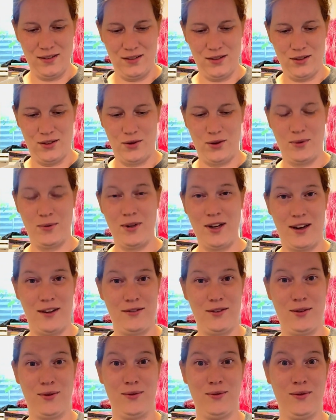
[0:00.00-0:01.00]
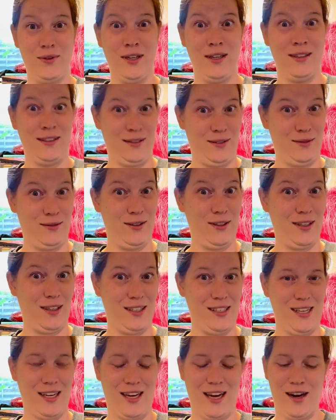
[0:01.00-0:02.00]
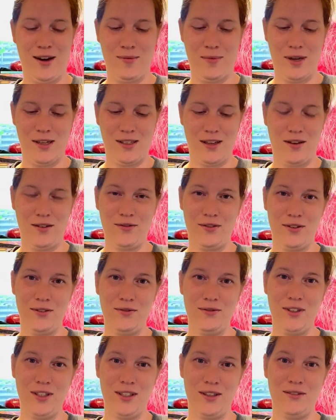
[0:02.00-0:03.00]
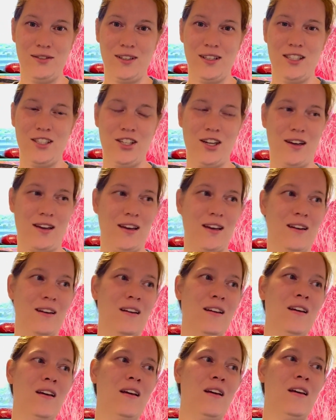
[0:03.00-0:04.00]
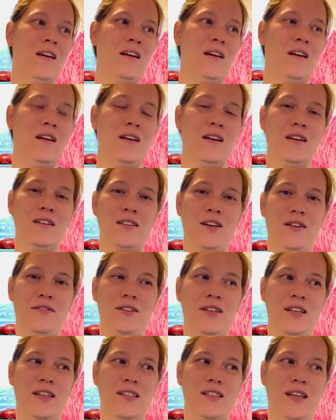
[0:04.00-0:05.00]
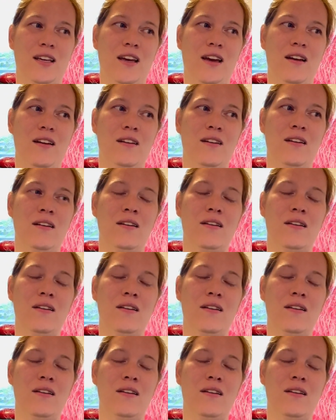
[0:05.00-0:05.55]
So I'm gonna have to really, really take care of myself and really, really check in as often as I can.